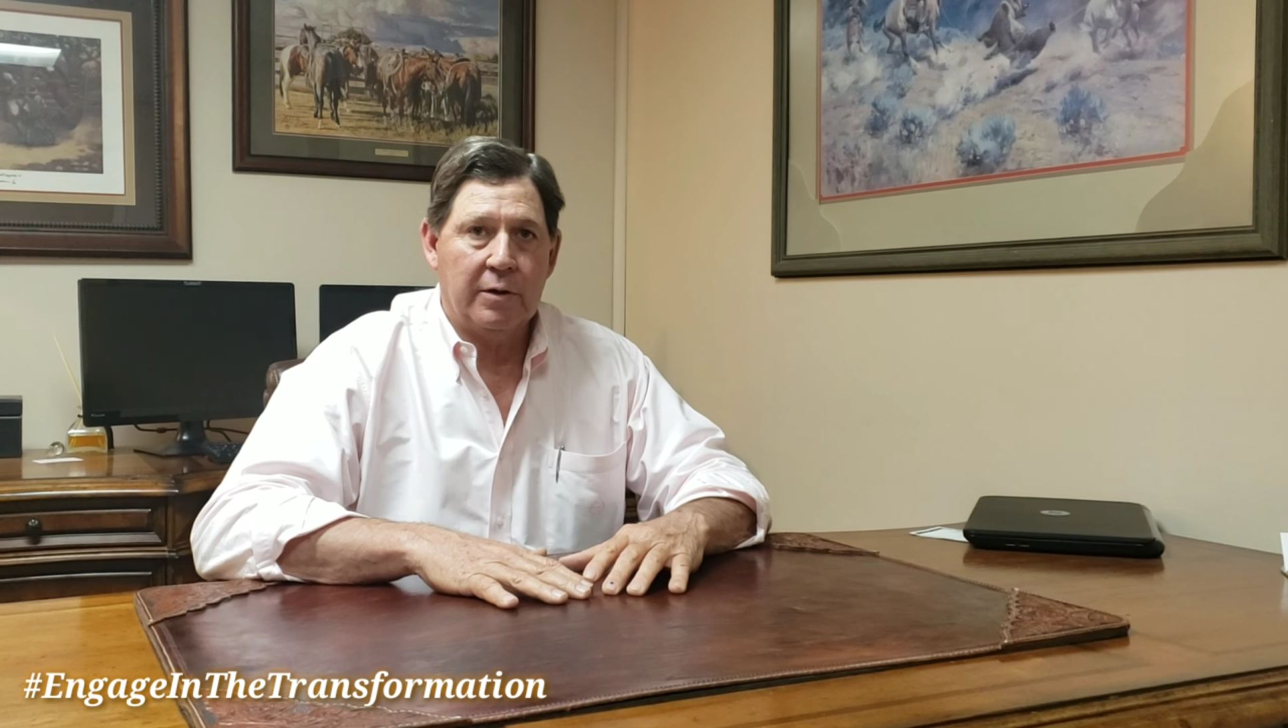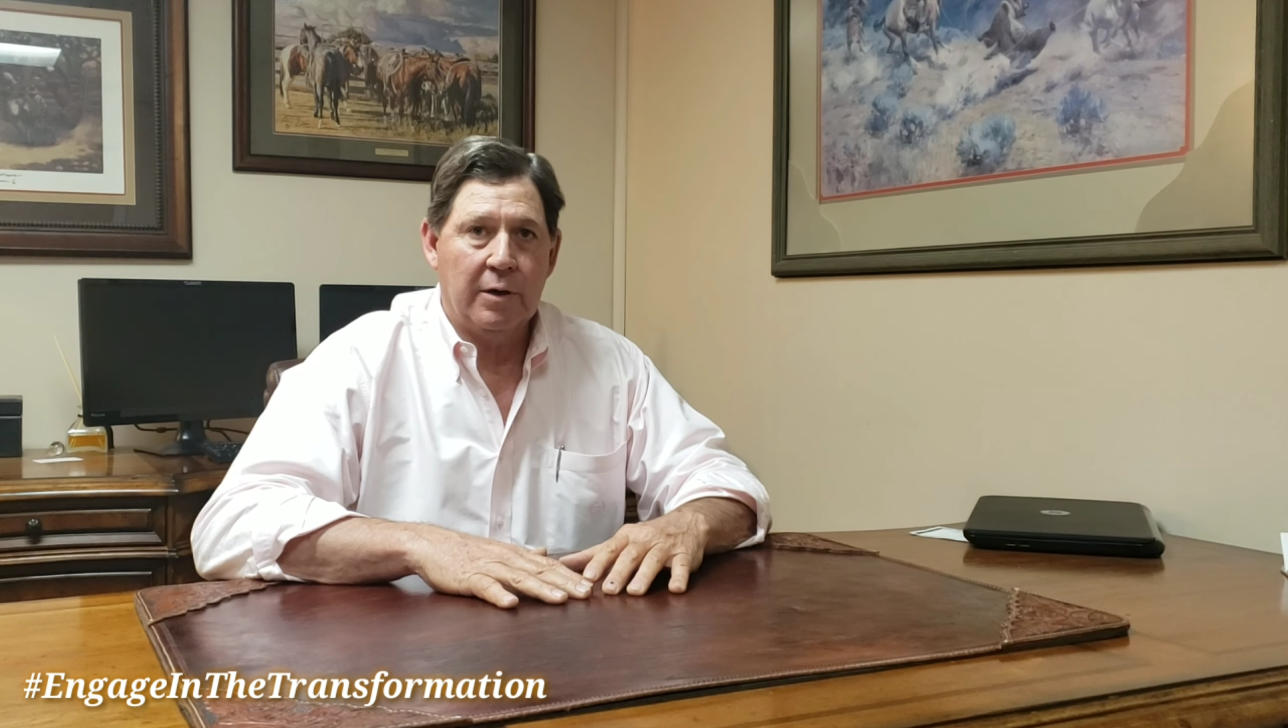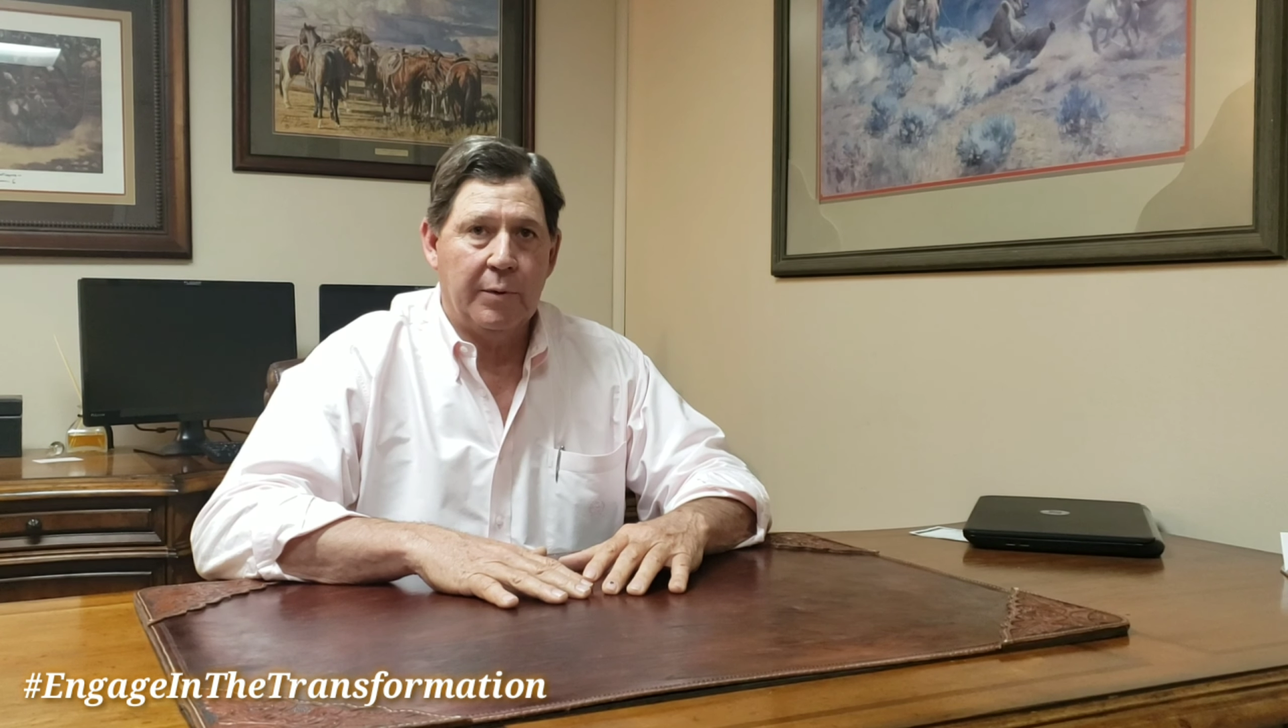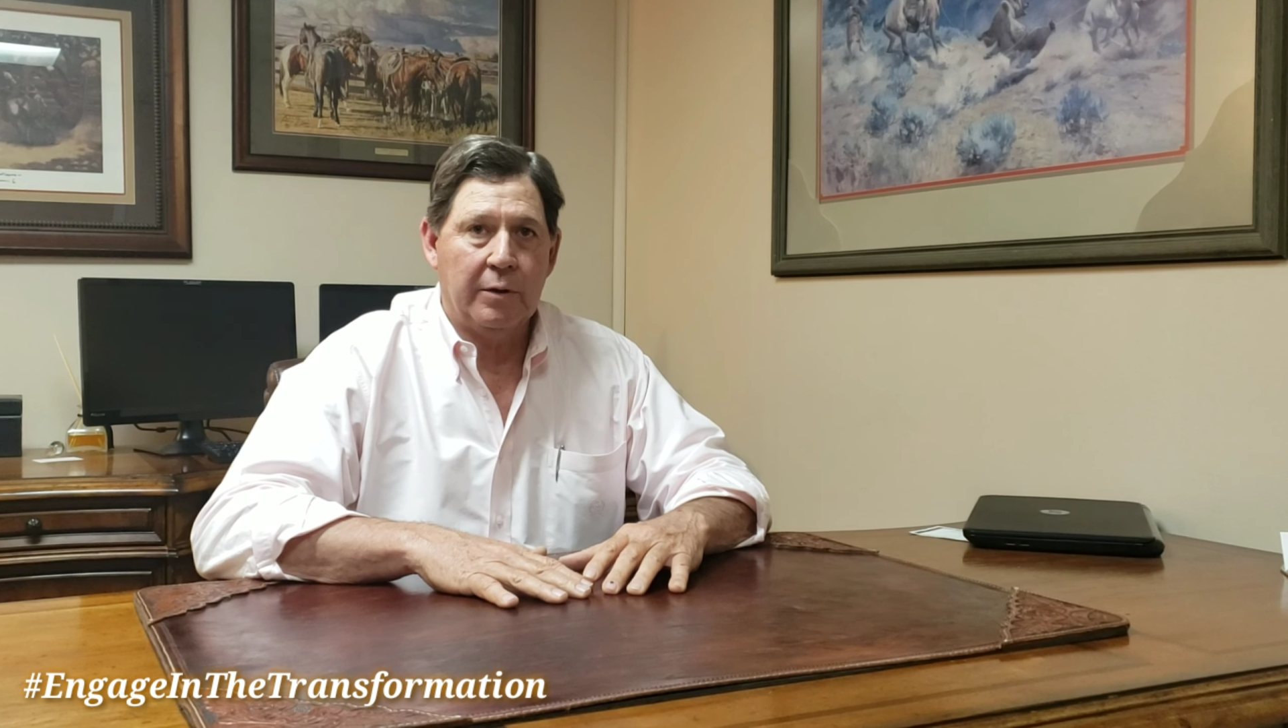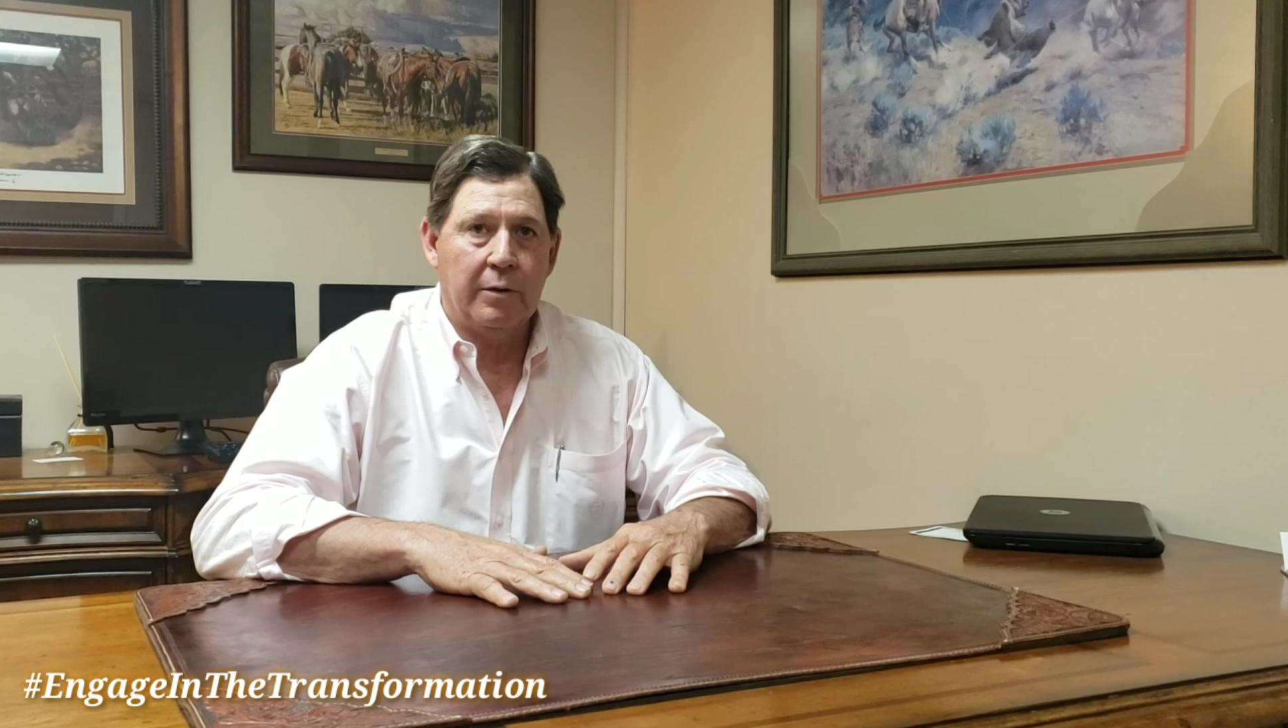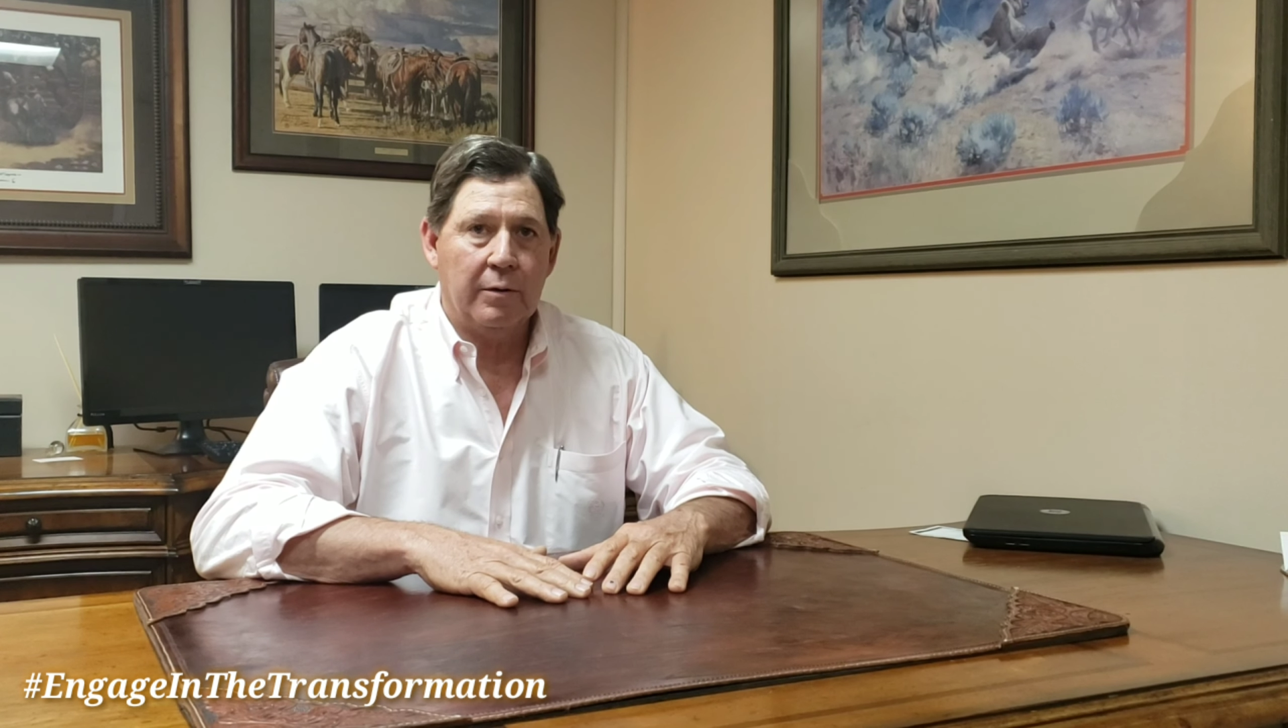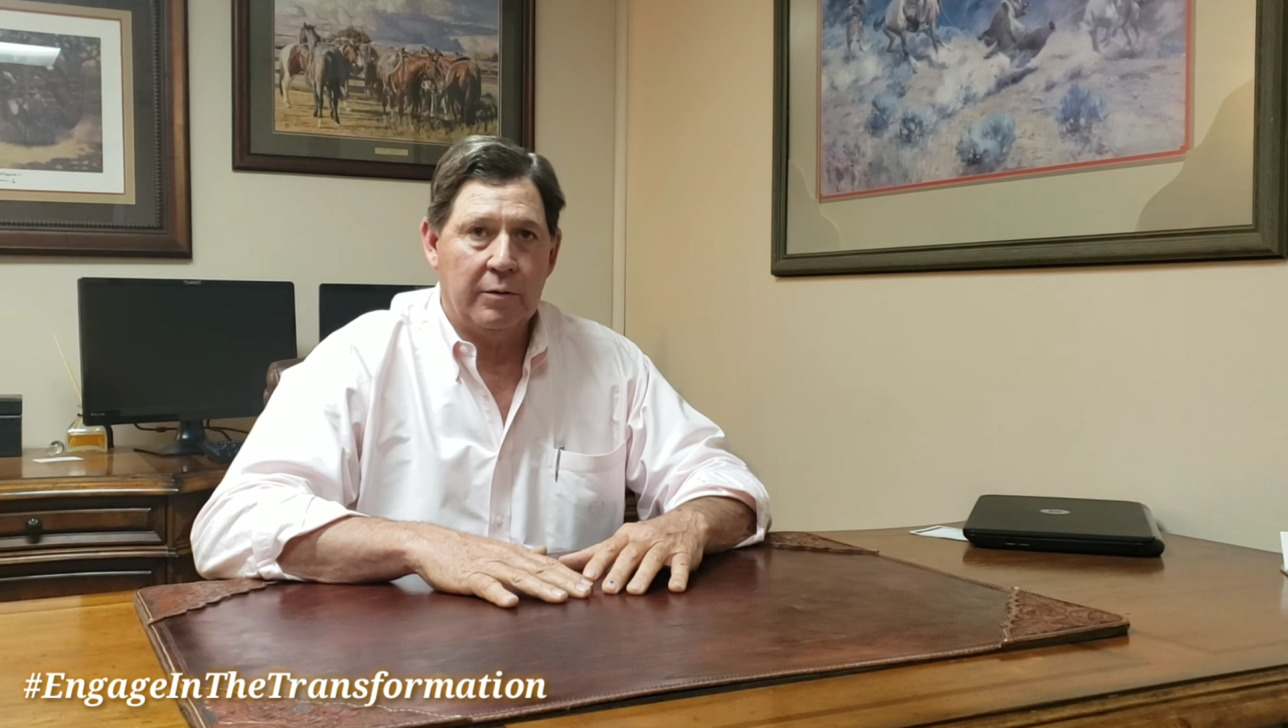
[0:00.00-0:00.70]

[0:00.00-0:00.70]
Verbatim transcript: coming